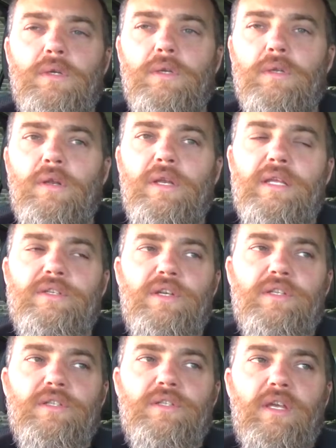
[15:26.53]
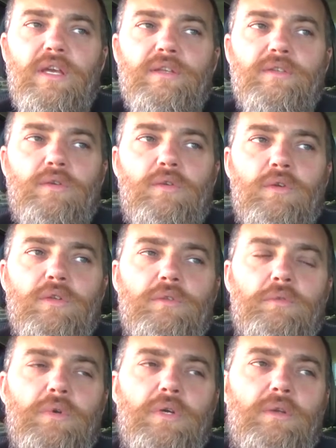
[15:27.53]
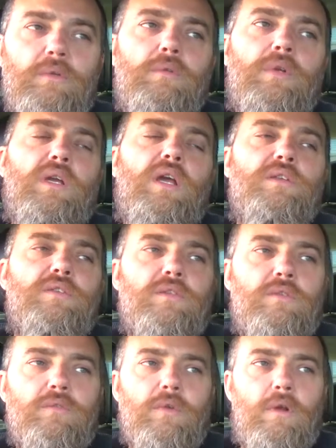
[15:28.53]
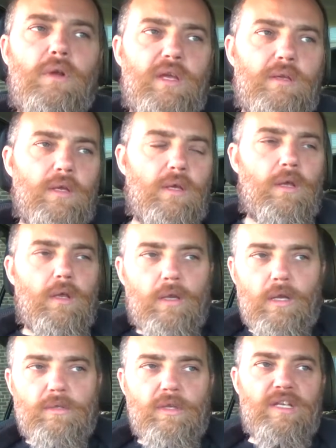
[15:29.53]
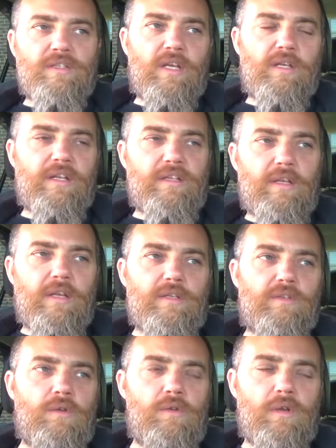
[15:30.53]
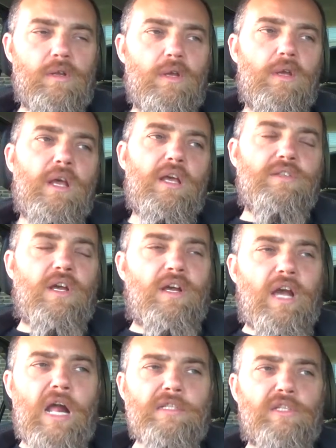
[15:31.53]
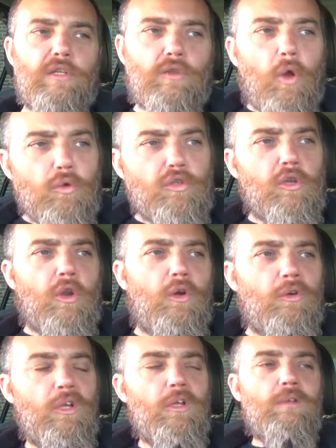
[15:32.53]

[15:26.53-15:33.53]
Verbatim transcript: You know, they judging things according to what? Oh, the Constitution. Oh, hey, this, that's, he's going, that's unconstitutional.